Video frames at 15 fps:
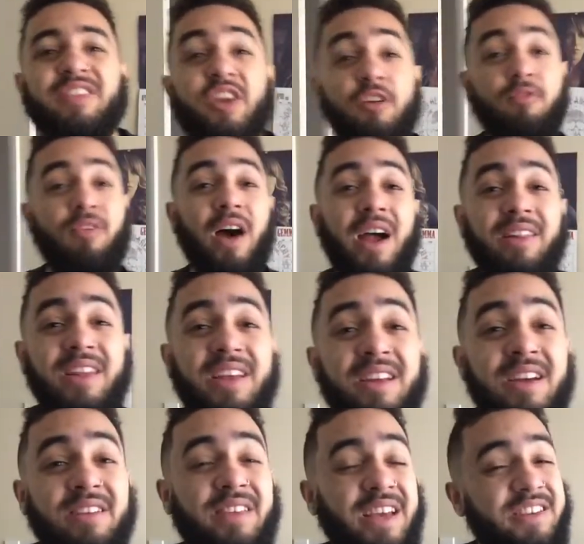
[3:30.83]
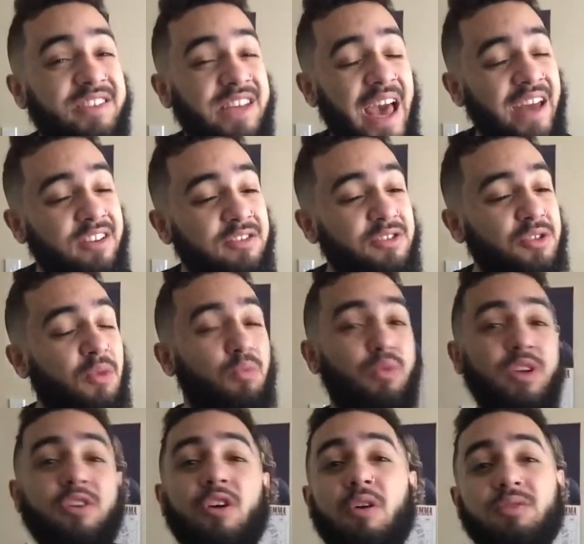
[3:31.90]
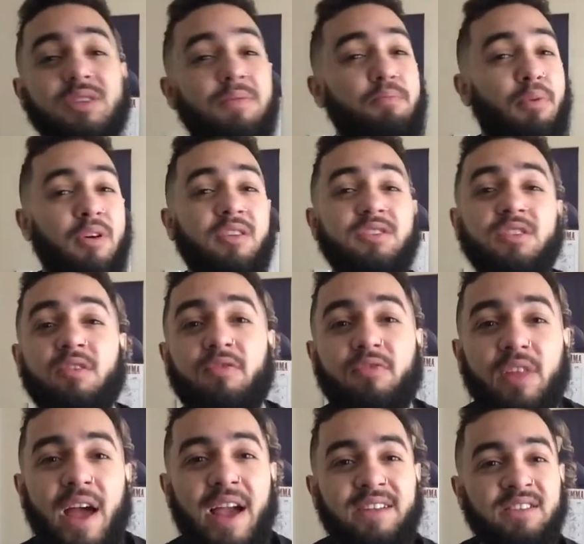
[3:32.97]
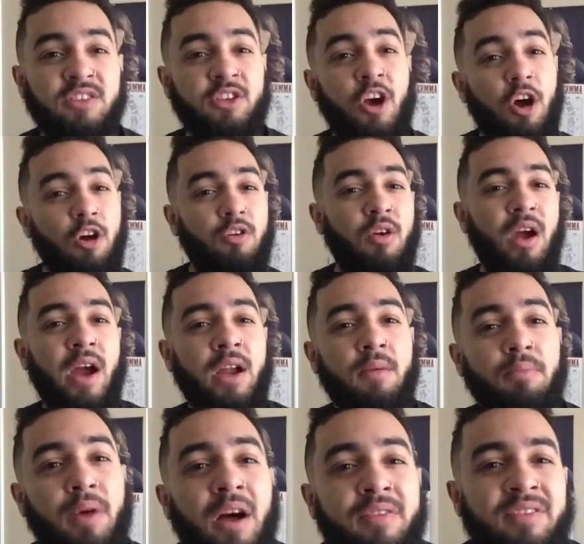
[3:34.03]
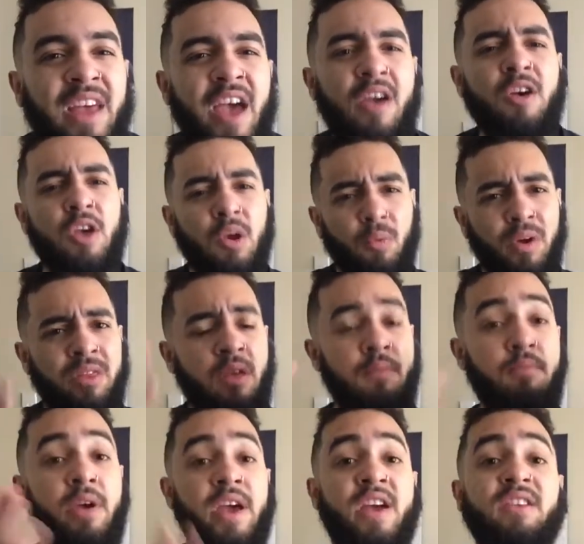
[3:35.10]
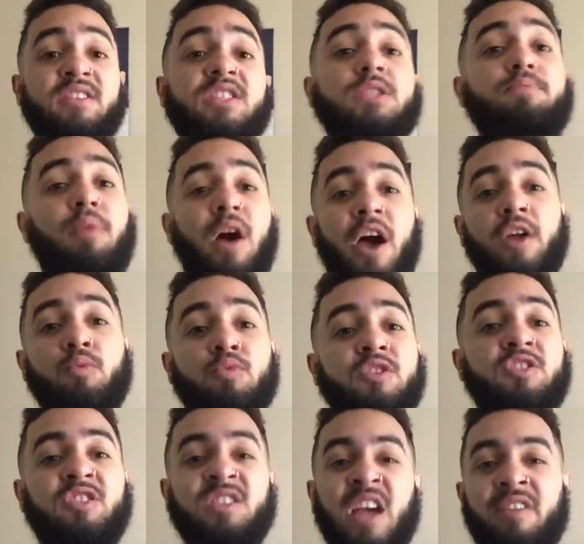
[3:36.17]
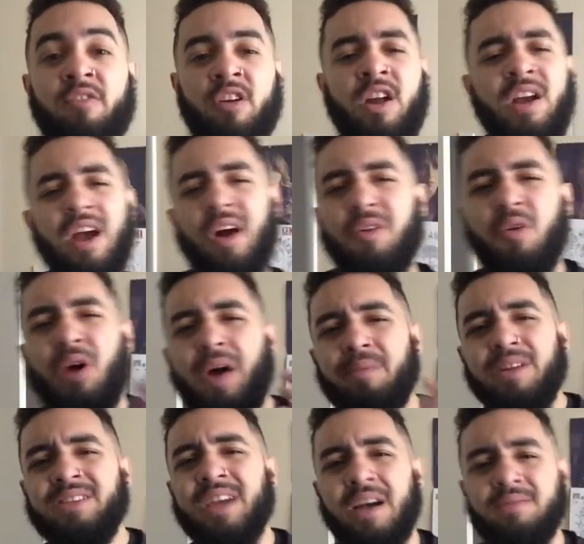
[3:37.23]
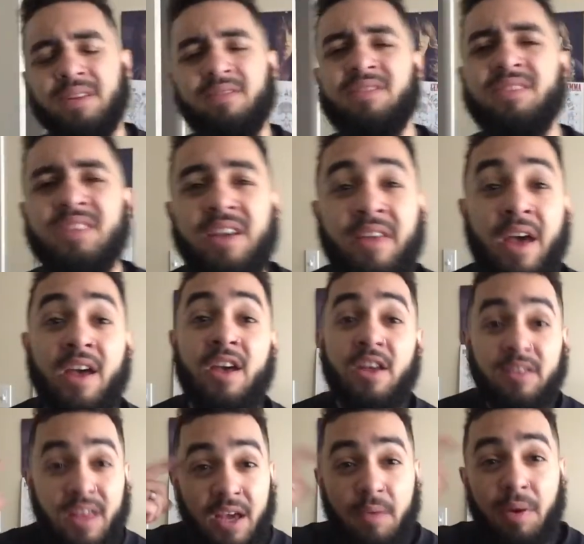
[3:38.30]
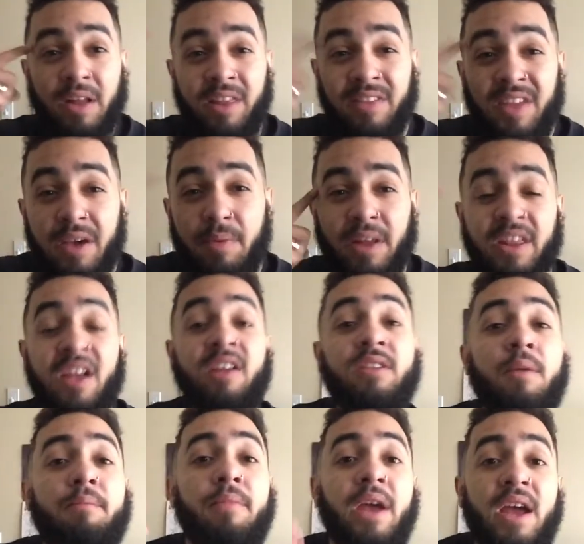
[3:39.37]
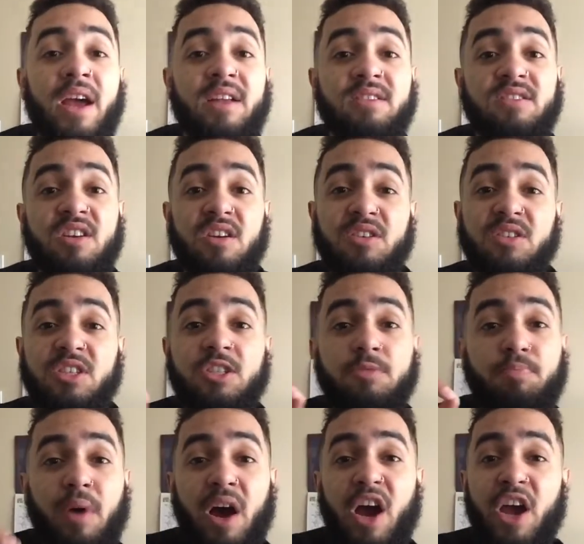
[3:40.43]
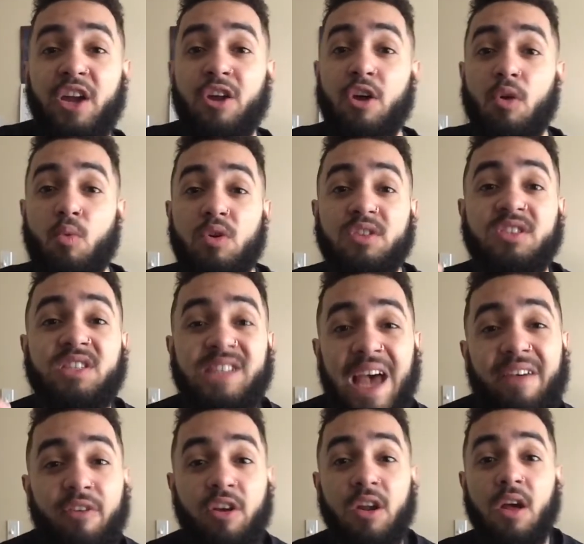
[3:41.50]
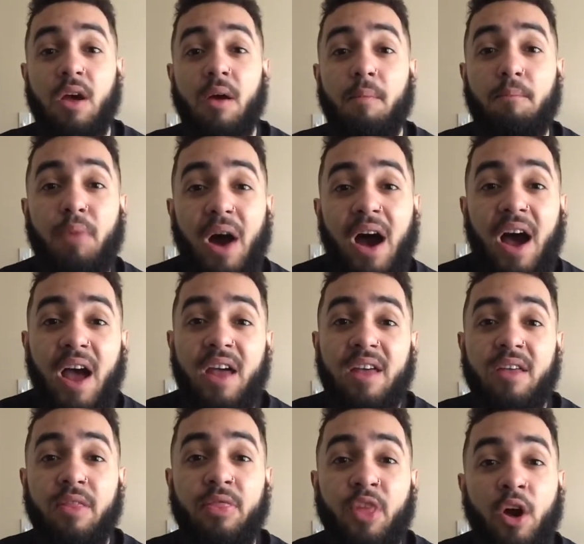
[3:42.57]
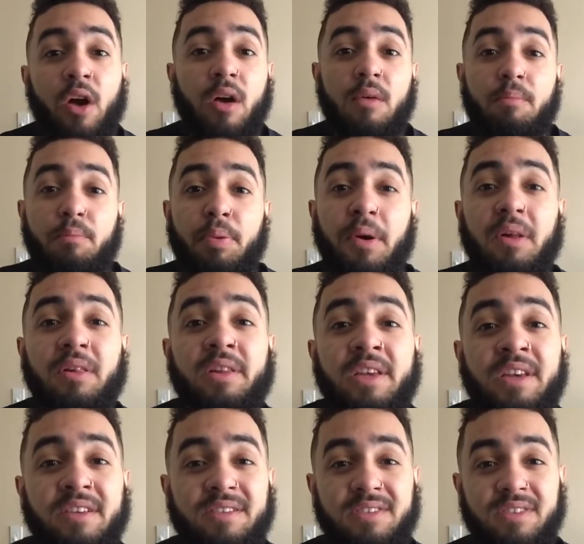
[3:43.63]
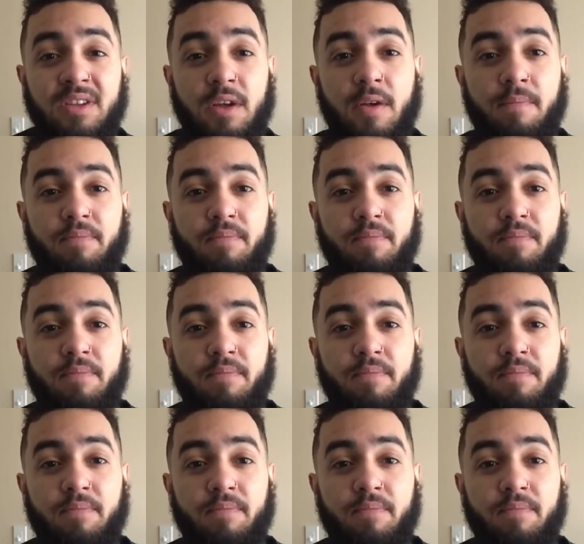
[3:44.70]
They're violent. They shattered some windows and burned some flags, and y'all crying about that when the man's spine was severed. I don't know how many times I have to say that. Think about that. Think about that. The man's spine was severed by the police.